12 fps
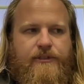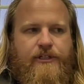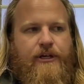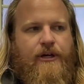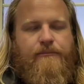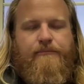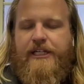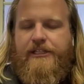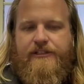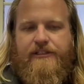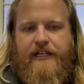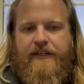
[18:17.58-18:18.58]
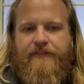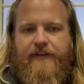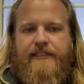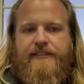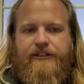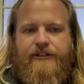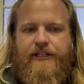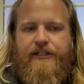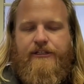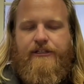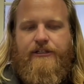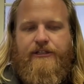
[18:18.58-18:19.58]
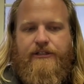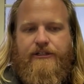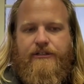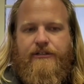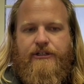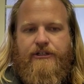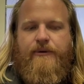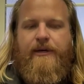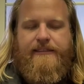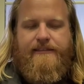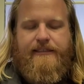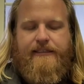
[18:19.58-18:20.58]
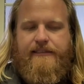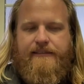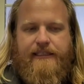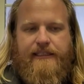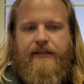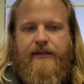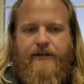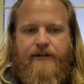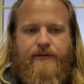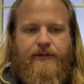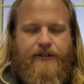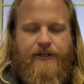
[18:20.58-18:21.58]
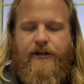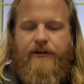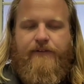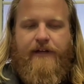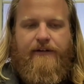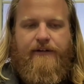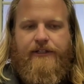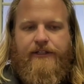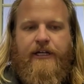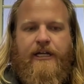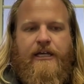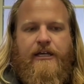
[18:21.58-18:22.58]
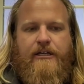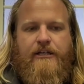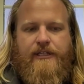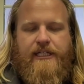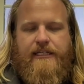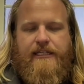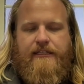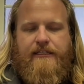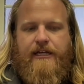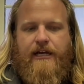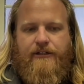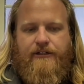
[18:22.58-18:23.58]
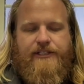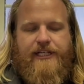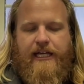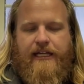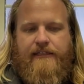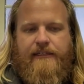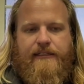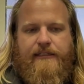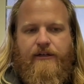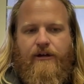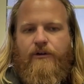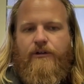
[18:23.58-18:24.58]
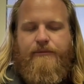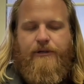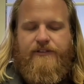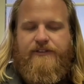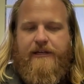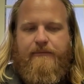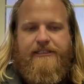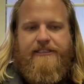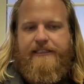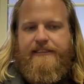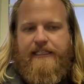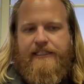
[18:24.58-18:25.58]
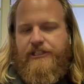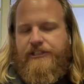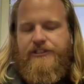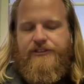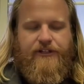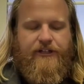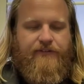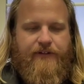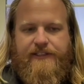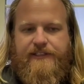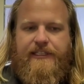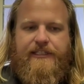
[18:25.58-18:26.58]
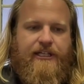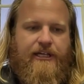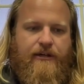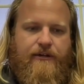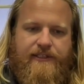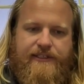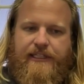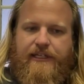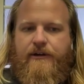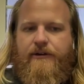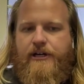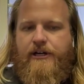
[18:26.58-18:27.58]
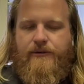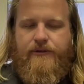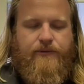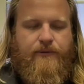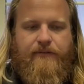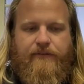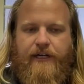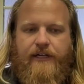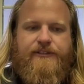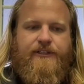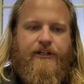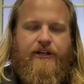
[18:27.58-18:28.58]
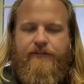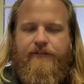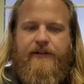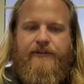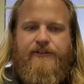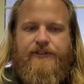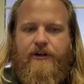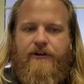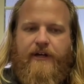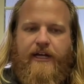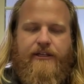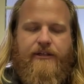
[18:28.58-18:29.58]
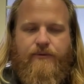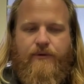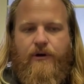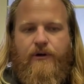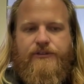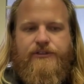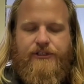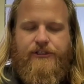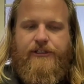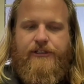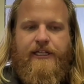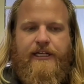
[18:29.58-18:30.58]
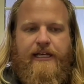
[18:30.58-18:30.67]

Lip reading: and pitch an investor, and you as the CEO or co-founder, you need to understand all components of that business. And it's just as true for the CTO and the COO or whoever else your co-founders are, right? You all should